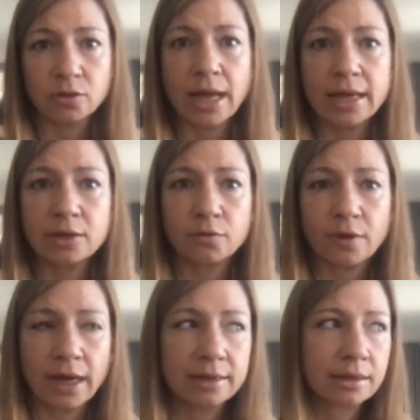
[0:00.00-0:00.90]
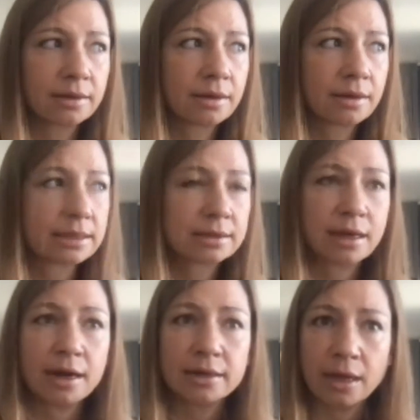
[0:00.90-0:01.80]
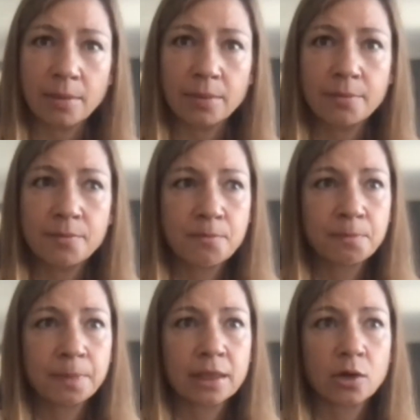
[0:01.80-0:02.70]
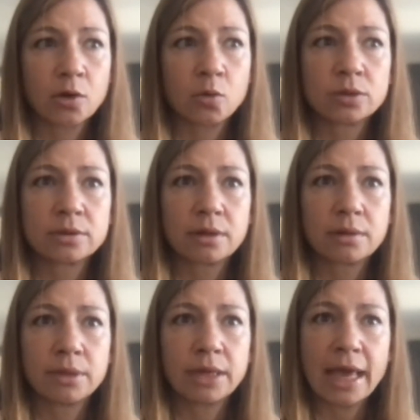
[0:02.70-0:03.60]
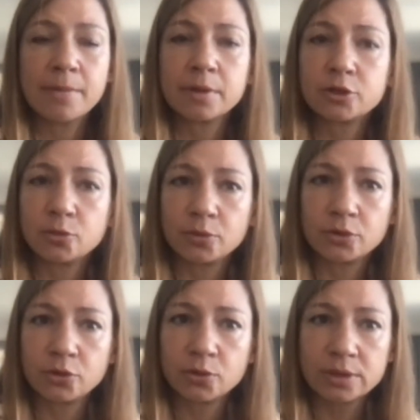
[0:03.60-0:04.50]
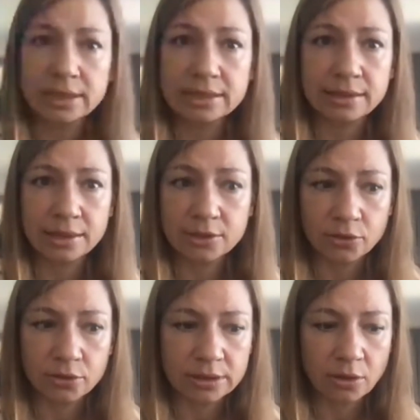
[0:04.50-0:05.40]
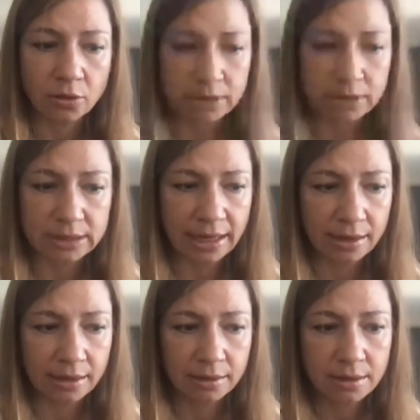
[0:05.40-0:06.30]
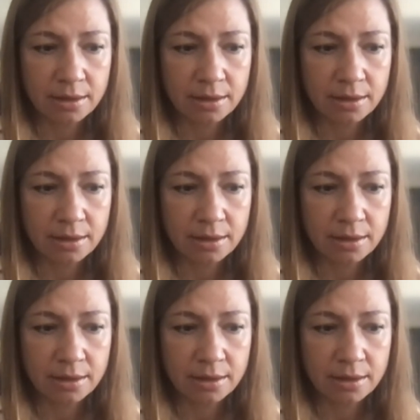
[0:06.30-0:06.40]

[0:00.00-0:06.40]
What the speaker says: trying to find a startup who would be able to produce the sensors on a scale